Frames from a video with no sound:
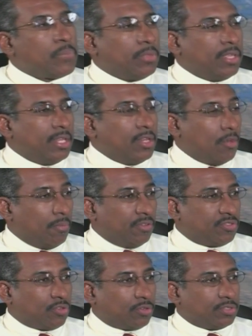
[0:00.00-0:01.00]
the number
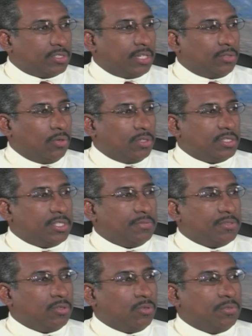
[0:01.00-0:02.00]
of structures that go on steep
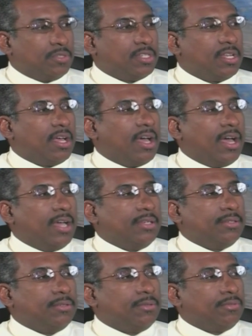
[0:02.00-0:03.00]
slopes,
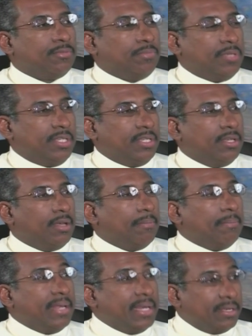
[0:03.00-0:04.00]
and B,
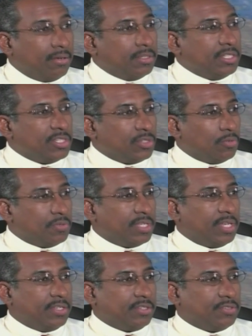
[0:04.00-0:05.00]
building on these
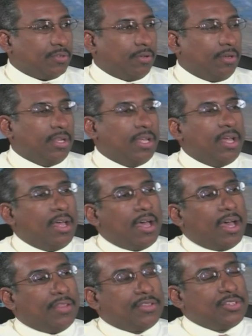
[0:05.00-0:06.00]
slopes any at all.
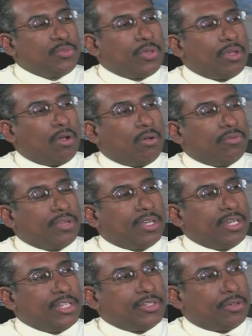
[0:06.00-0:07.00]
And this is where our
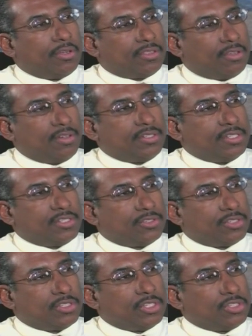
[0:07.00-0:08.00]
regulatory authorities,
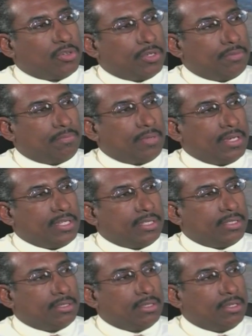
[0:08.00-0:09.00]
such as the Town and
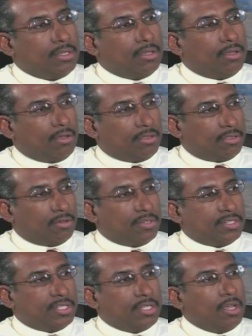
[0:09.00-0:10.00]
Planning
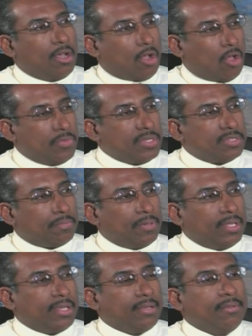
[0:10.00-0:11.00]
Authority, come into
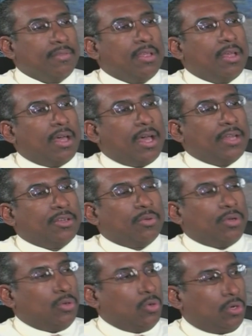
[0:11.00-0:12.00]
play, and
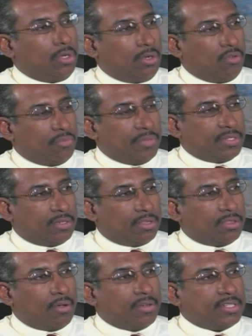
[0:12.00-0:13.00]
our local government
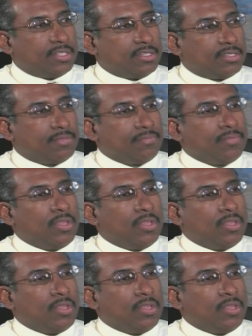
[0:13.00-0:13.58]
authorities.